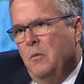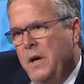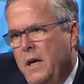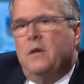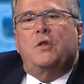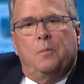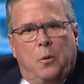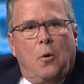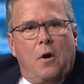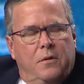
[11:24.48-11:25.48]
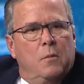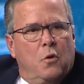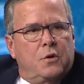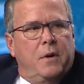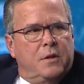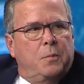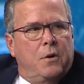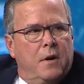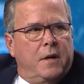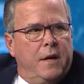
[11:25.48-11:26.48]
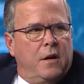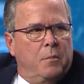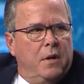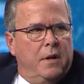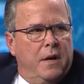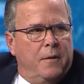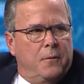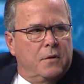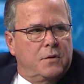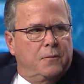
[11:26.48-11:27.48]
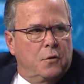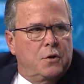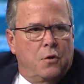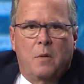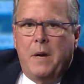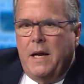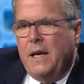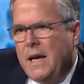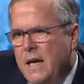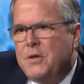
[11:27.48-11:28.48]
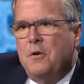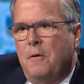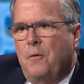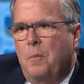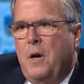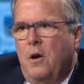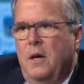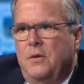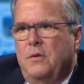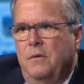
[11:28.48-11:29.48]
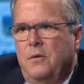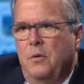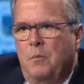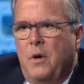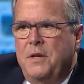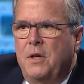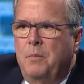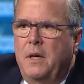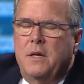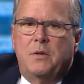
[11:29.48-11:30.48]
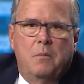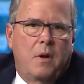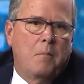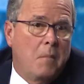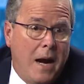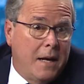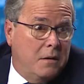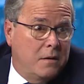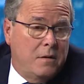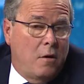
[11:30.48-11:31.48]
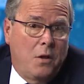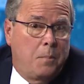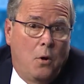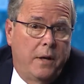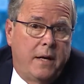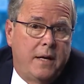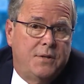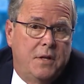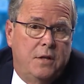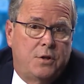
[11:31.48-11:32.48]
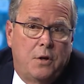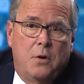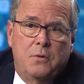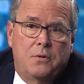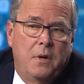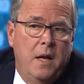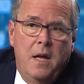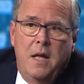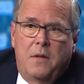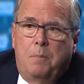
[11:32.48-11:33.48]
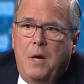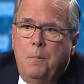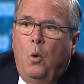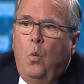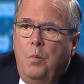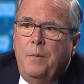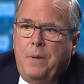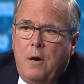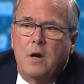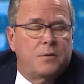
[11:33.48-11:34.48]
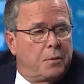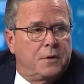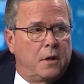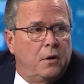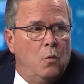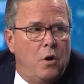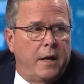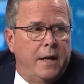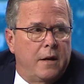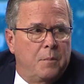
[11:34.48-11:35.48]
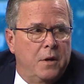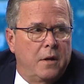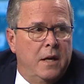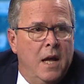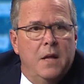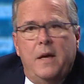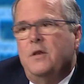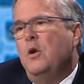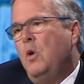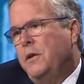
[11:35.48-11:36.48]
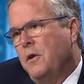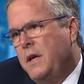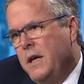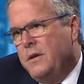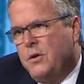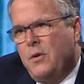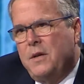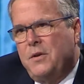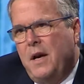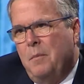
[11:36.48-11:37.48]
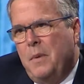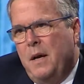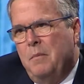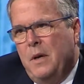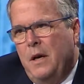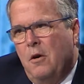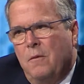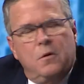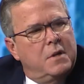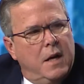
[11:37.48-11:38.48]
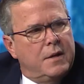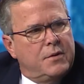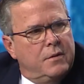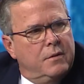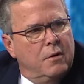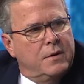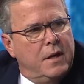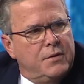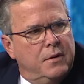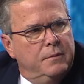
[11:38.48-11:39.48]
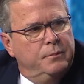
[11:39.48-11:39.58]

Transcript: we need to support the more transparent accountability efforts for sure and make it easier for parents to embrace it because all the polling I see shows that the parents particularly want accountability. They just don't want their kids stressed out by being tested.